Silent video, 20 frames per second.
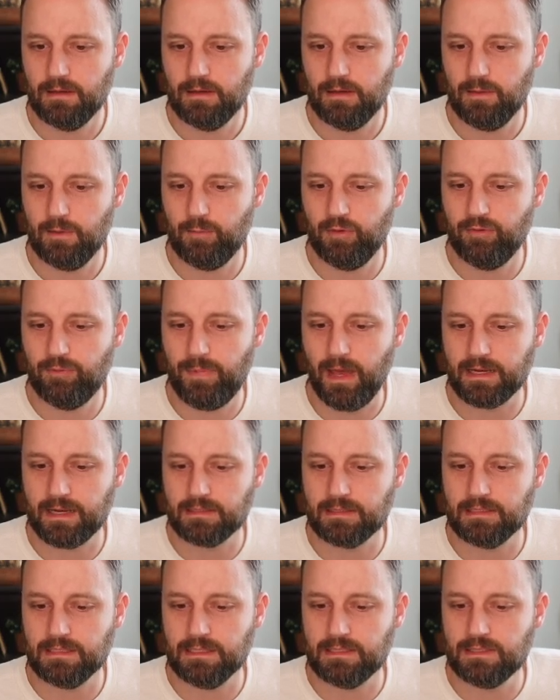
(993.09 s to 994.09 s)
to
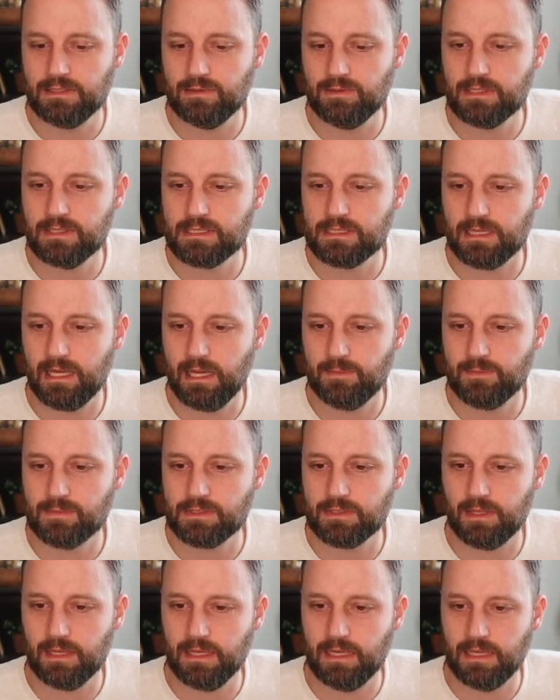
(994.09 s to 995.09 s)
d2 this time so
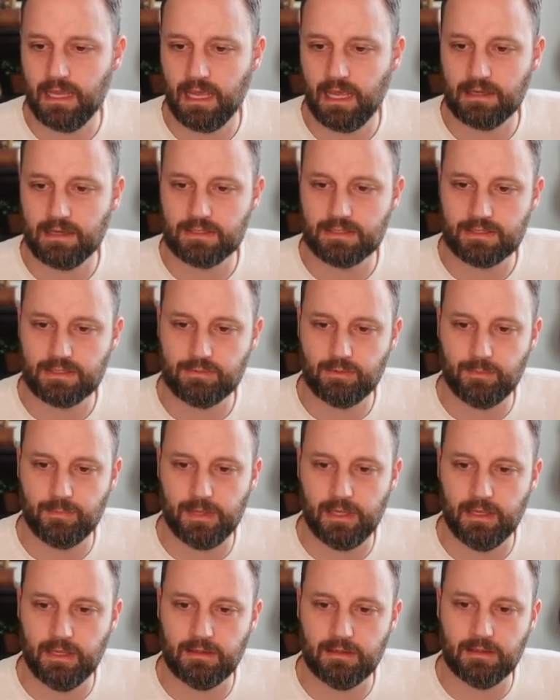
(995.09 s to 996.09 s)
that he can't just
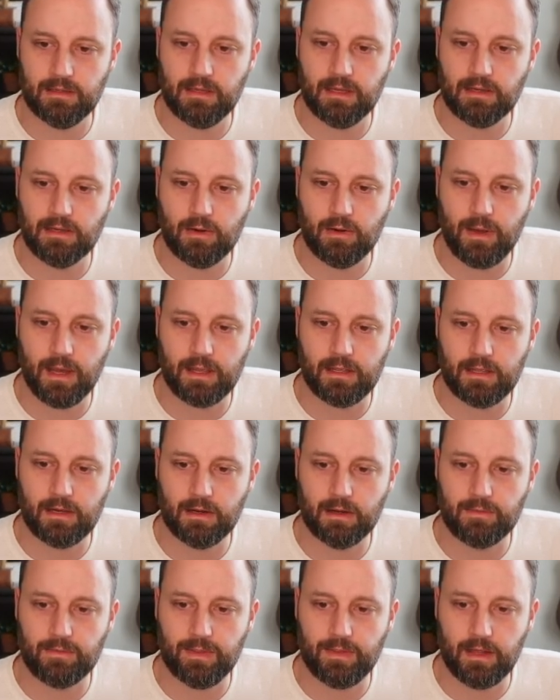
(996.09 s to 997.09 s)
repeat and go back here
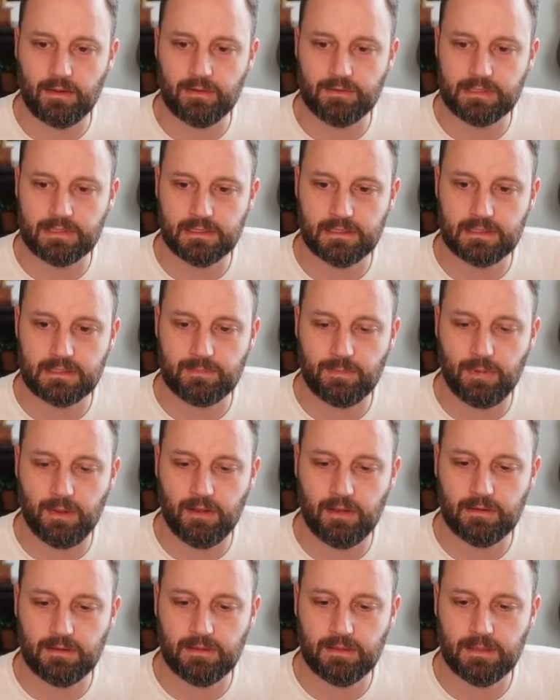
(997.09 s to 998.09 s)
without losing this
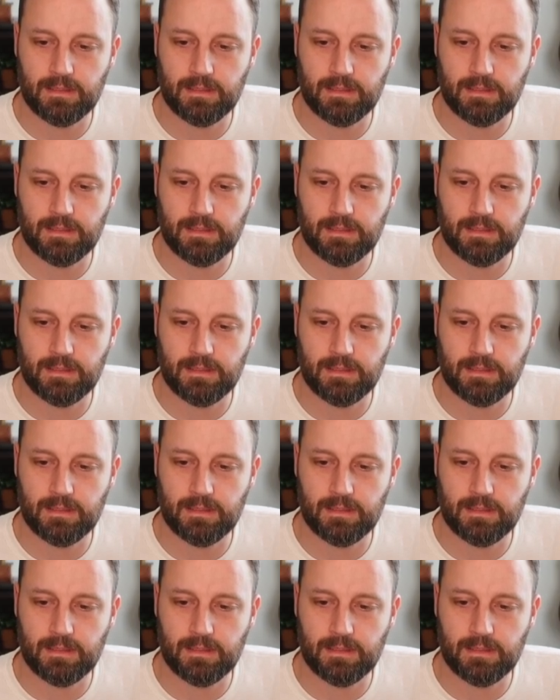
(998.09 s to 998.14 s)
pawn.